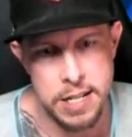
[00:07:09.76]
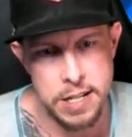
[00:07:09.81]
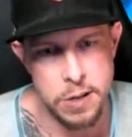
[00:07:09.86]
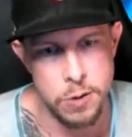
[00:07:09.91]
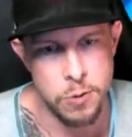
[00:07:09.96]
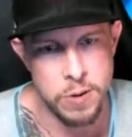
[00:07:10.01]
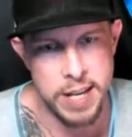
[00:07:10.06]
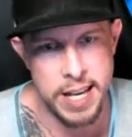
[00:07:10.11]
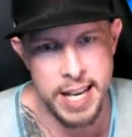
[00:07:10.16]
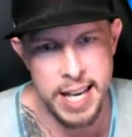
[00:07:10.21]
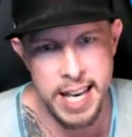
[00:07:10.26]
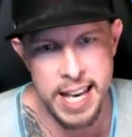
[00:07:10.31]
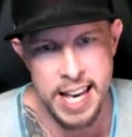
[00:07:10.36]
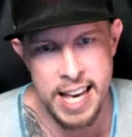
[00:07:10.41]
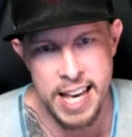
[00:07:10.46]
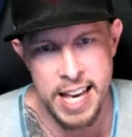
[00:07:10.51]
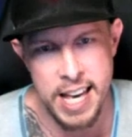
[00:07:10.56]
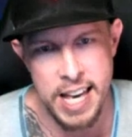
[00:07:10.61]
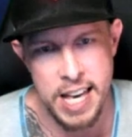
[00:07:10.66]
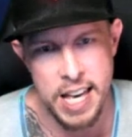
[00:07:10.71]

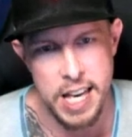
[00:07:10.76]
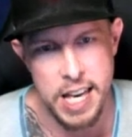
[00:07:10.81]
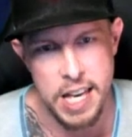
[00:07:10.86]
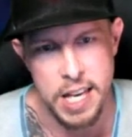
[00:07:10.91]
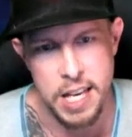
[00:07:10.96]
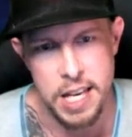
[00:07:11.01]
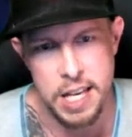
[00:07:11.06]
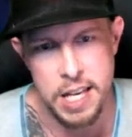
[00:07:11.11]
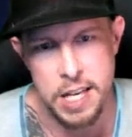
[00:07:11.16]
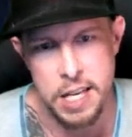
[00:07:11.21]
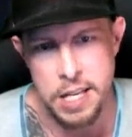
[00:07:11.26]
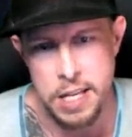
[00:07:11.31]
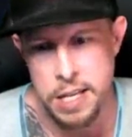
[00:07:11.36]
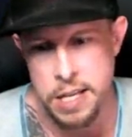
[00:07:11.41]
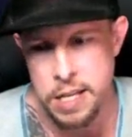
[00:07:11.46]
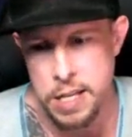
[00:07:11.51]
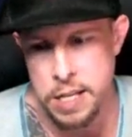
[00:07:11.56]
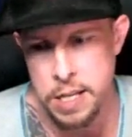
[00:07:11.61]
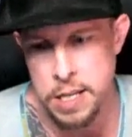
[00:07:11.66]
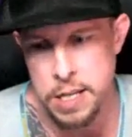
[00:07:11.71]
okay.
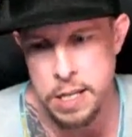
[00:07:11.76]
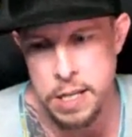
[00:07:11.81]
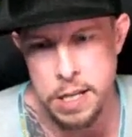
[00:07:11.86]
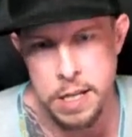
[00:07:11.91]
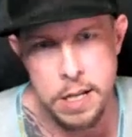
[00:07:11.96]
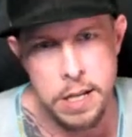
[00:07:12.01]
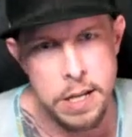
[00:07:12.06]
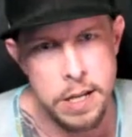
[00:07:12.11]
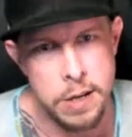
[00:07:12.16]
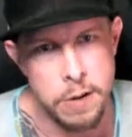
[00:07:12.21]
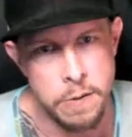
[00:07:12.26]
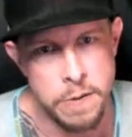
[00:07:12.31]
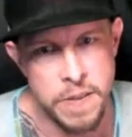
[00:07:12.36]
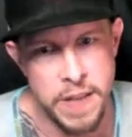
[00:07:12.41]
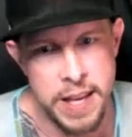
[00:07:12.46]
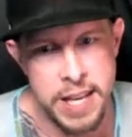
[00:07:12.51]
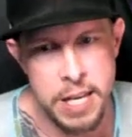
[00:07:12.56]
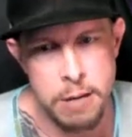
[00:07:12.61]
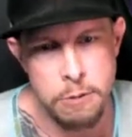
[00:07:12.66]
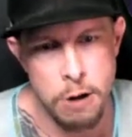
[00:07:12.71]
No
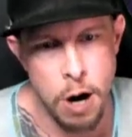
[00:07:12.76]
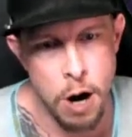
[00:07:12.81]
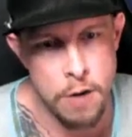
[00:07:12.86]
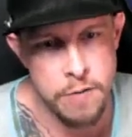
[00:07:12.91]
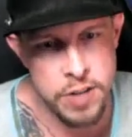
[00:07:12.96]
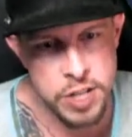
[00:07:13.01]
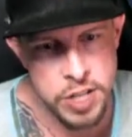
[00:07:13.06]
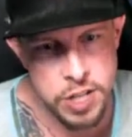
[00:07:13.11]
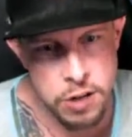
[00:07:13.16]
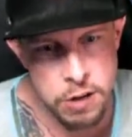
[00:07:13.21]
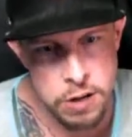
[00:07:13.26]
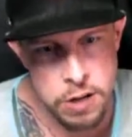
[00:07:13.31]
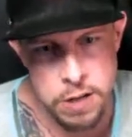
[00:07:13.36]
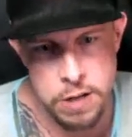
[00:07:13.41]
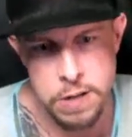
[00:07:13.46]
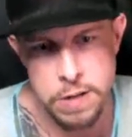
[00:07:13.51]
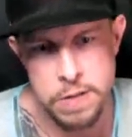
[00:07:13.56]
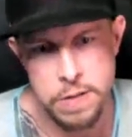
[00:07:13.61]
thank you, Harvester.